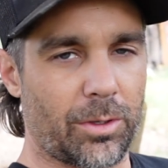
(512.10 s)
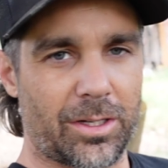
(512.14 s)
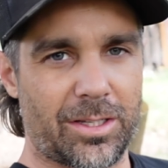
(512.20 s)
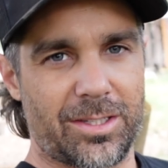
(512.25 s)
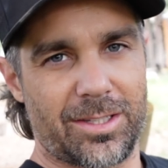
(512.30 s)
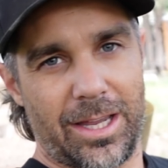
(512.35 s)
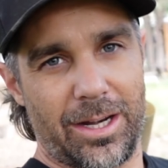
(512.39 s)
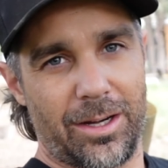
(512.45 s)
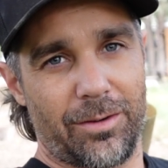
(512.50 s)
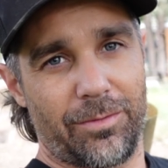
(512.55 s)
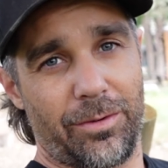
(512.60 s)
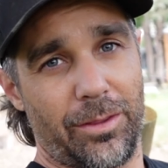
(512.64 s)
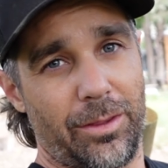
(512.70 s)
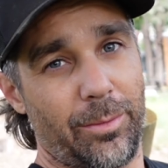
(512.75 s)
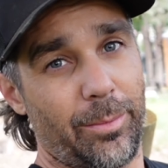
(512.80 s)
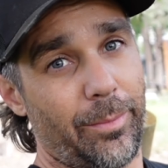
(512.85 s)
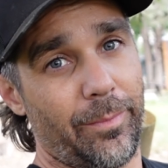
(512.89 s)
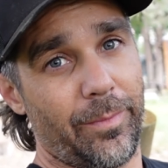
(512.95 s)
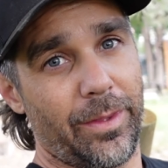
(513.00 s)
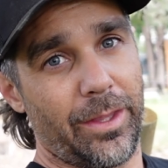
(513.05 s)
excited for
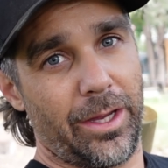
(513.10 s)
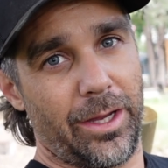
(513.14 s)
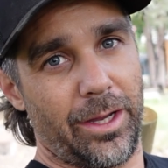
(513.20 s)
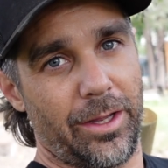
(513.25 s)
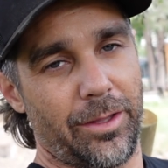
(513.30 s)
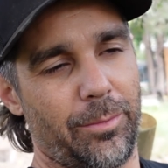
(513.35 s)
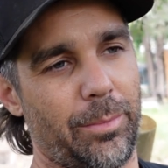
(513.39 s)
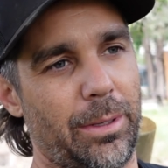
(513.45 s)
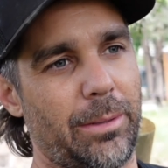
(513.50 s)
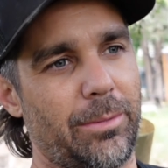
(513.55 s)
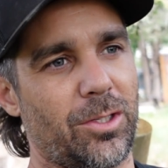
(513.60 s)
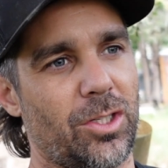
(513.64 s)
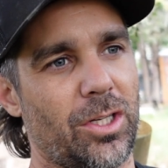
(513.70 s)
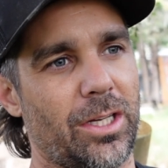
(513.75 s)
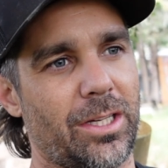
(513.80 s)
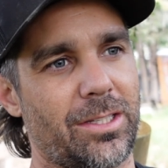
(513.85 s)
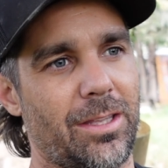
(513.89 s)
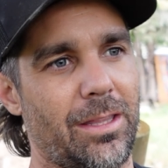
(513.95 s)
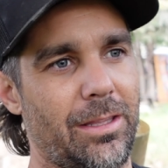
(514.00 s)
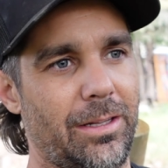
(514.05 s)
the baby
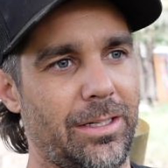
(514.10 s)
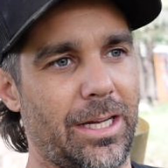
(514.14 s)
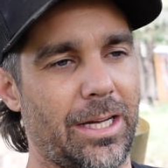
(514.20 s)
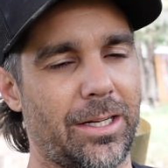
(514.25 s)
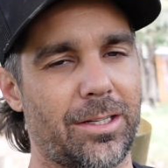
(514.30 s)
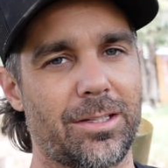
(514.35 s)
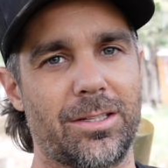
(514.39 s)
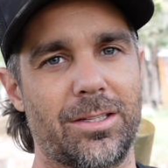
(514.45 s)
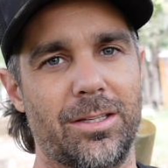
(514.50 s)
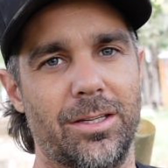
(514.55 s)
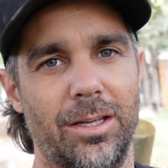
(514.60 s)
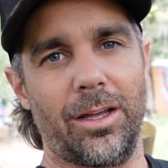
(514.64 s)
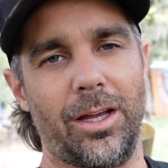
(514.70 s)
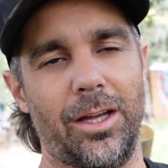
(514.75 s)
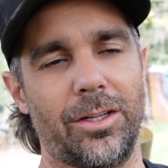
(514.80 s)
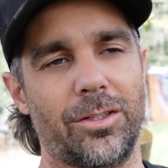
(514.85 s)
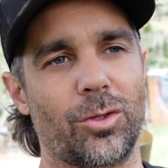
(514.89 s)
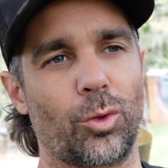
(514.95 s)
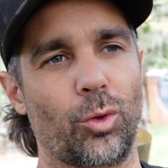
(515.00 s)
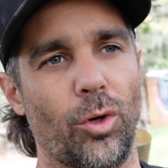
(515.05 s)
chicks and the ducks
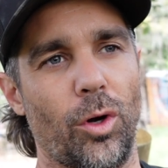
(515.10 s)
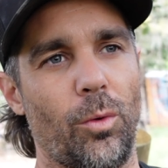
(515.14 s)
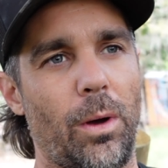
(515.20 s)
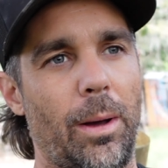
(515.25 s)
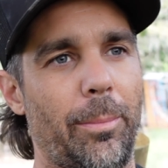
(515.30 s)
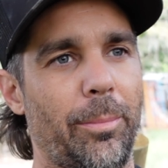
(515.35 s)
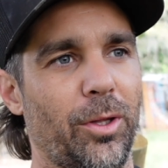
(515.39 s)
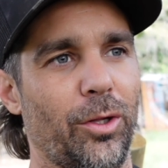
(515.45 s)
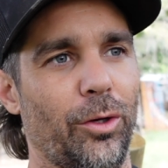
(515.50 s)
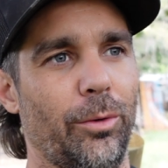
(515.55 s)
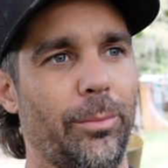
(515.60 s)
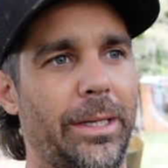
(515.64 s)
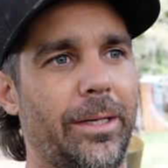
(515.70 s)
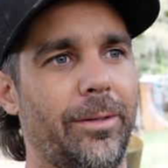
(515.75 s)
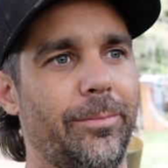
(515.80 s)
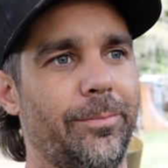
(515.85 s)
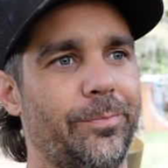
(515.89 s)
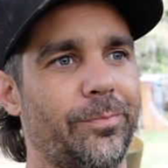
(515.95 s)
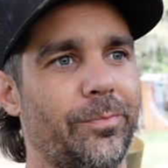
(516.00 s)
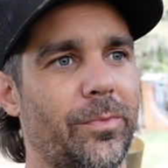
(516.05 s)
to grow up a little bit.
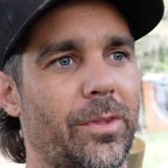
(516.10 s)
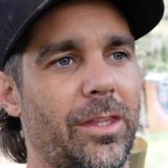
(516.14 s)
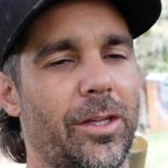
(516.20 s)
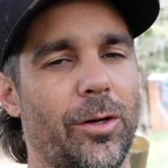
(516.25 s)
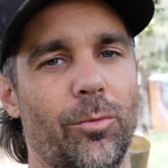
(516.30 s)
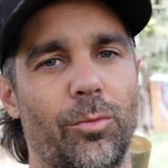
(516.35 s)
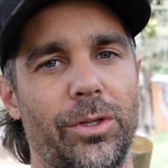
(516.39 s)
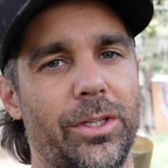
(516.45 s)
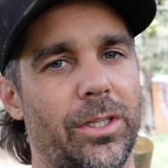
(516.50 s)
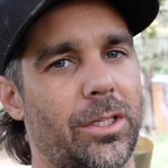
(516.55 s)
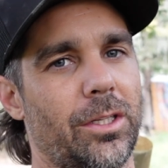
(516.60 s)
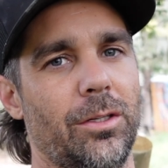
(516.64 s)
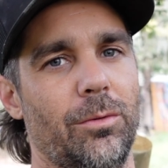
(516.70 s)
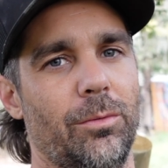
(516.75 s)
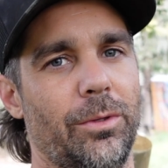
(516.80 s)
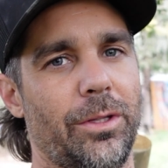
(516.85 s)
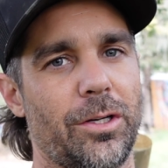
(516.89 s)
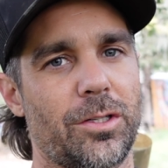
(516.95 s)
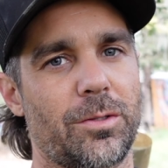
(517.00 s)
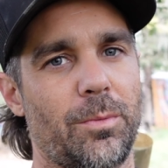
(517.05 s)
They're really cute
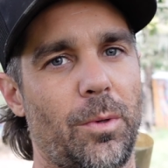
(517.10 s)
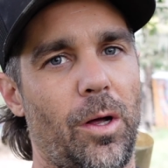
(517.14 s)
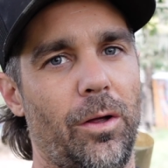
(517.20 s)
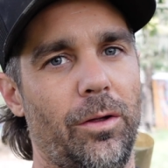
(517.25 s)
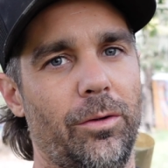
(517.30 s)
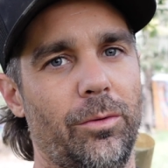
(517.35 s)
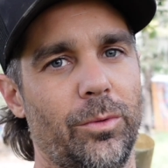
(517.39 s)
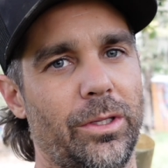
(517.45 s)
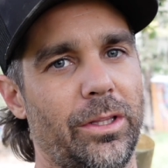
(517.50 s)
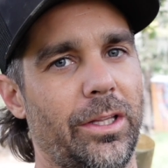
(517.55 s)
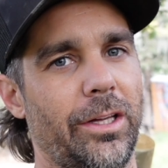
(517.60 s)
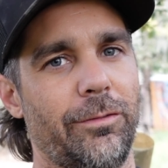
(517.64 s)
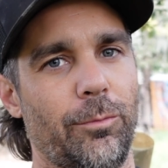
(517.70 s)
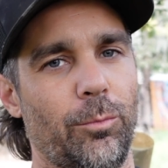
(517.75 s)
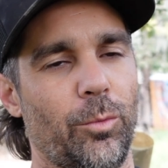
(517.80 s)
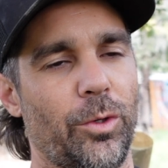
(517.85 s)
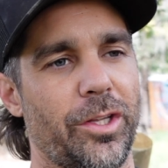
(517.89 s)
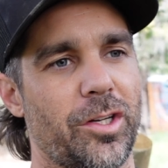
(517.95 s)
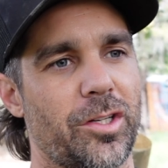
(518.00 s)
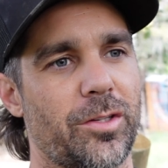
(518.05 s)
when they're small. We love
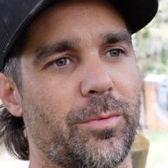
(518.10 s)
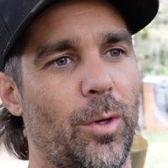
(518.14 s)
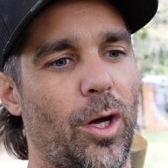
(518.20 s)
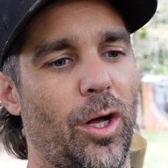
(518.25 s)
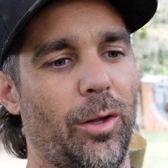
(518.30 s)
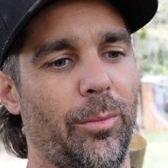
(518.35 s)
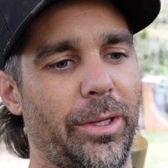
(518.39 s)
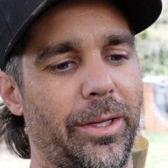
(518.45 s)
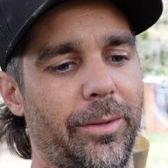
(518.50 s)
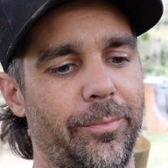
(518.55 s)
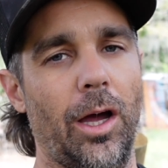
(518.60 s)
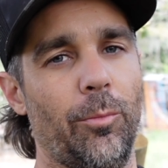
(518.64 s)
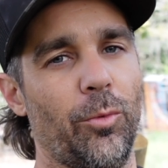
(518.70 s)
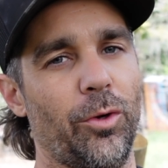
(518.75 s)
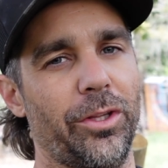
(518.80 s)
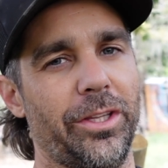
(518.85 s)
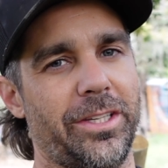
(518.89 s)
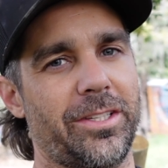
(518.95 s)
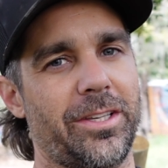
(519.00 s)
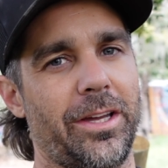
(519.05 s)
them when they're small, but I'm
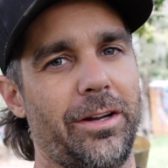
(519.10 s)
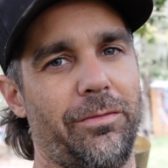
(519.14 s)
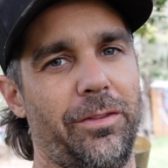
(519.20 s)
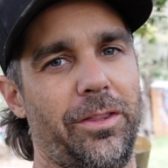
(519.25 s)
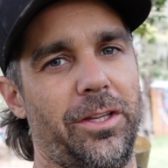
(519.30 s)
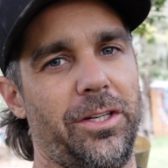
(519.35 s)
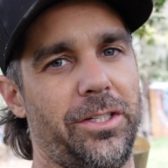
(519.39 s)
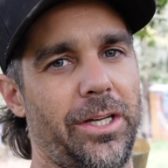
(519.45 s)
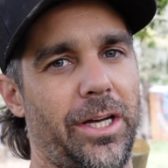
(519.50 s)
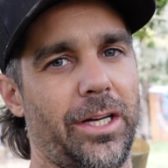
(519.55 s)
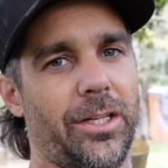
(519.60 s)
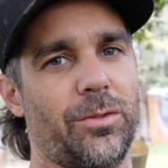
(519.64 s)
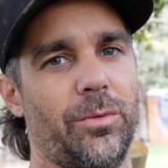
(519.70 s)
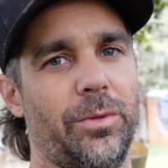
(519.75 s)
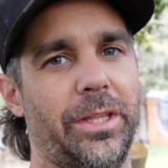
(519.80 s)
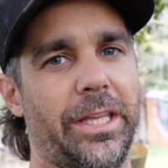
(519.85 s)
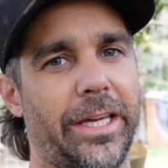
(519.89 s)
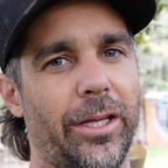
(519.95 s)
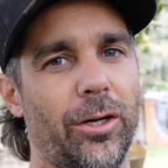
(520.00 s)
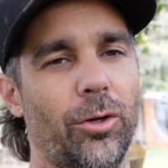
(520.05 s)
really excited for the ducks
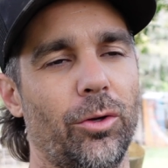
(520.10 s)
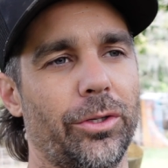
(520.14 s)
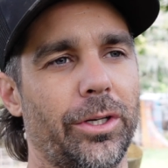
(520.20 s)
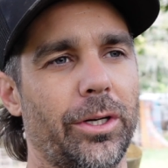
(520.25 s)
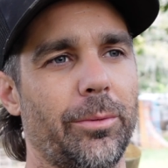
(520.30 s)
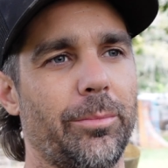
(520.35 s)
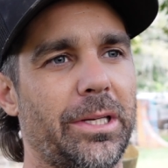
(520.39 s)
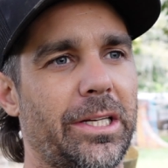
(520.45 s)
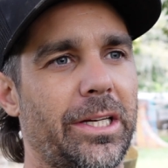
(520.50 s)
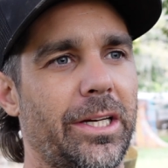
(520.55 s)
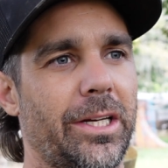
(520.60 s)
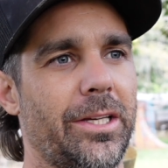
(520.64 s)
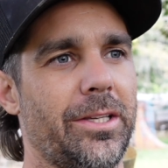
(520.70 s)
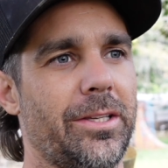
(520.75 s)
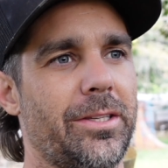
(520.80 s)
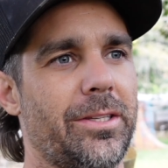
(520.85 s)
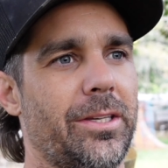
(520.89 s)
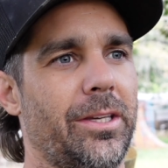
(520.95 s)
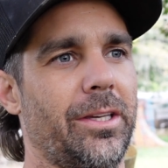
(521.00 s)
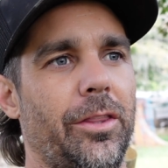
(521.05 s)
when they get older
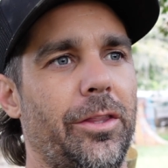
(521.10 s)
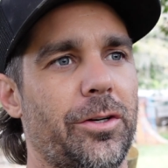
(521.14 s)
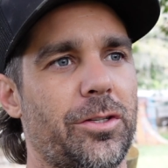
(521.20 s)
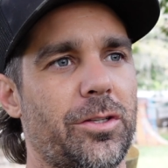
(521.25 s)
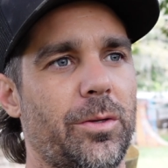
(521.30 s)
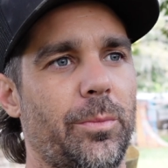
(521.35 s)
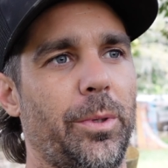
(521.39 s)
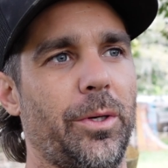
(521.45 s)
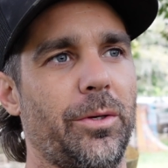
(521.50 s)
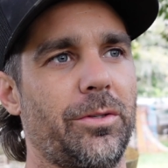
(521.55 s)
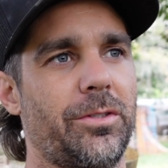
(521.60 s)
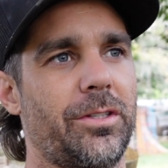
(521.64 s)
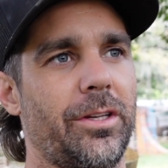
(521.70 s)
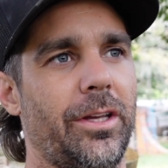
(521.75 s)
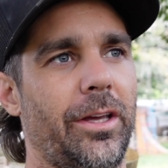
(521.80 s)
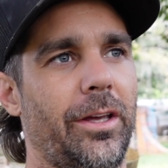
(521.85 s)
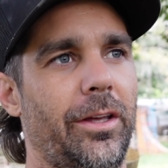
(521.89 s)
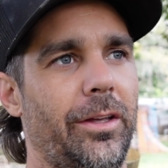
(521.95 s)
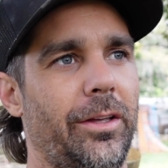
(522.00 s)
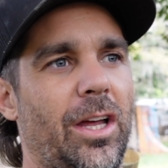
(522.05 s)
because they're supposed
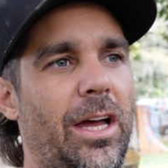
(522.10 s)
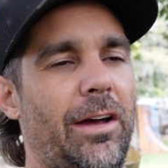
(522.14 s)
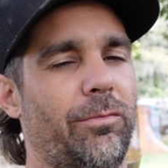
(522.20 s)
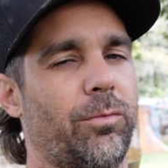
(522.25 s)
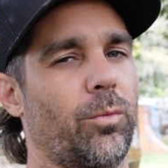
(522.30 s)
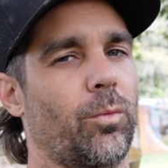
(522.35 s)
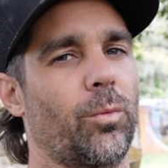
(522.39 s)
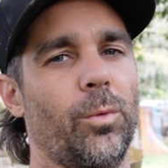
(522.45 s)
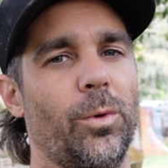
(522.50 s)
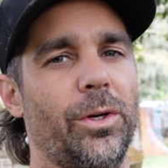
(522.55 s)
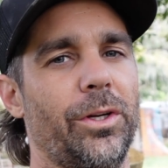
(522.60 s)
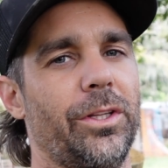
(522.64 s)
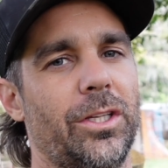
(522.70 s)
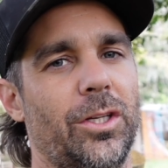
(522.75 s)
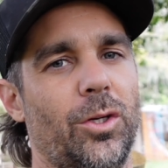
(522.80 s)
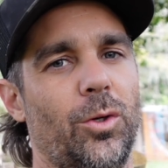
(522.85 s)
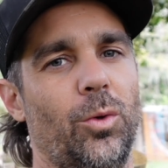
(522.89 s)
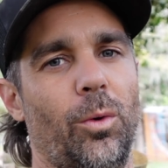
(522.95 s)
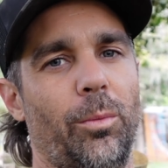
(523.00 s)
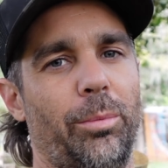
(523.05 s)
to have really
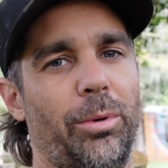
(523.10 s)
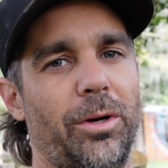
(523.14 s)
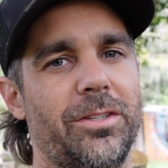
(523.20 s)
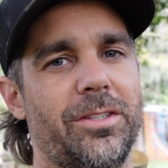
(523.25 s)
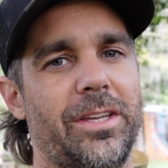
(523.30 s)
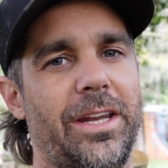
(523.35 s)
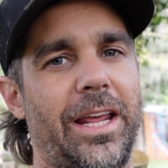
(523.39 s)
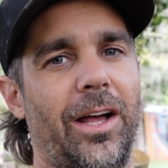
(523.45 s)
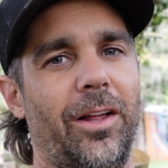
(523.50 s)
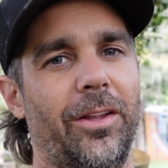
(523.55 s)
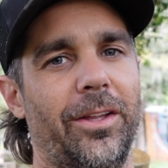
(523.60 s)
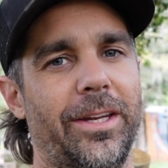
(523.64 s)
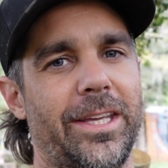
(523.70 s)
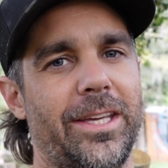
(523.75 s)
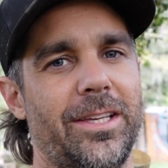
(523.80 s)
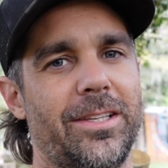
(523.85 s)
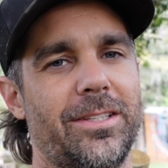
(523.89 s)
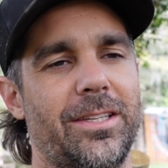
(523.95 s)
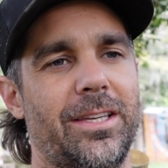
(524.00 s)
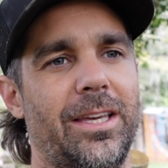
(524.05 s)
cool
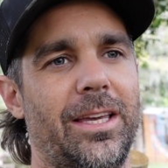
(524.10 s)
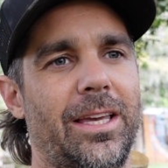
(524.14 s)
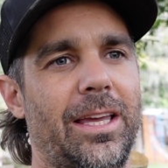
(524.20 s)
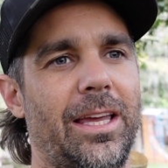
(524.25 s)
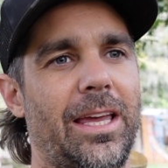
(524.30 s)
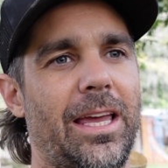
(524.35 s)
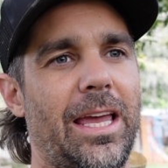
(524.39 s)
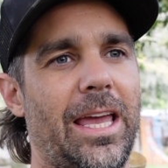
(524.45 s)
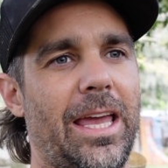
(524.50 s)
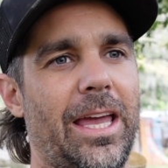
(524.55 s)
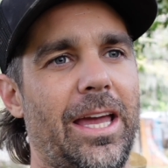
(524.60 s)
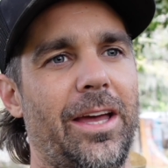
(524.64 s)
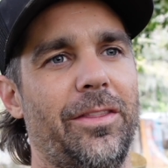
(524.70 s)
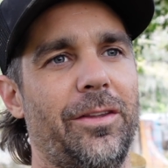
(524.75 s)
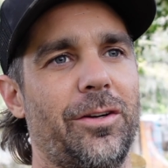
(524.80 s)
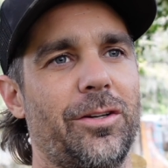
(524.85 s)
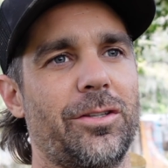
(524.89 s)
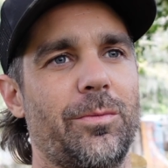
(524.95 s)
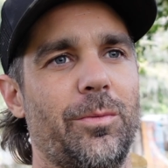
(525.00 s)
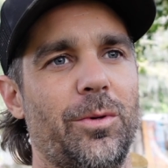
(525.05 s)
personalities and
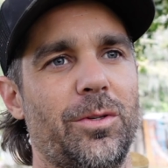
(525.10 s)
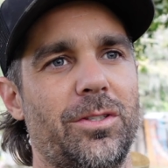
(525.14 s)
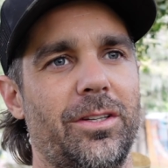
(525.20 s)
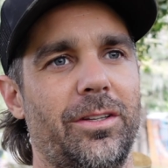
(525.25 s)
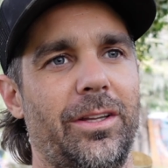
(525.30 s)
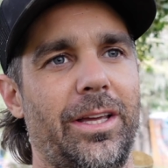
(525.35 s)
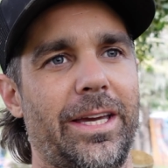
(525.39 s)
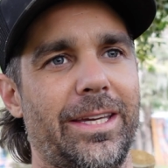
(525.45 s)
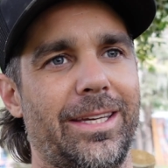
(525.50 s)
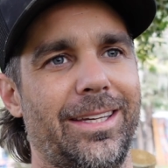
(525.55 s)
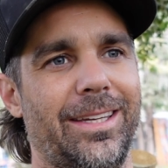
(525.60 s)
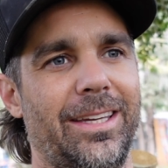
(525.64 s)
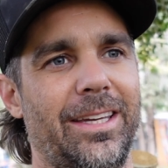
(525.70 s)
they're supposed to